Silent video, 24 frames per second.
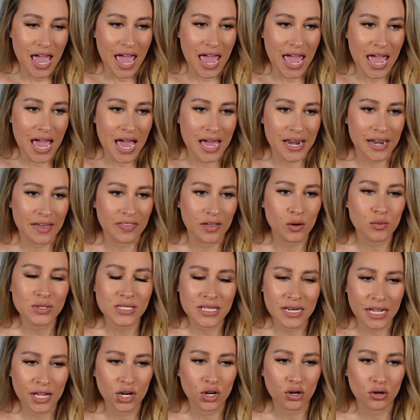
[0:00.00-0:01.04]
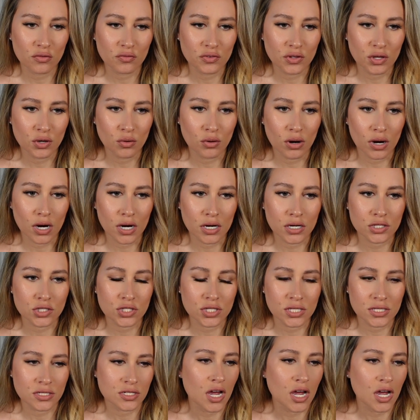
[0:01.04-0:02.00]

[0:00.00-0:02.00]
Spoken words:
And there was an interviewer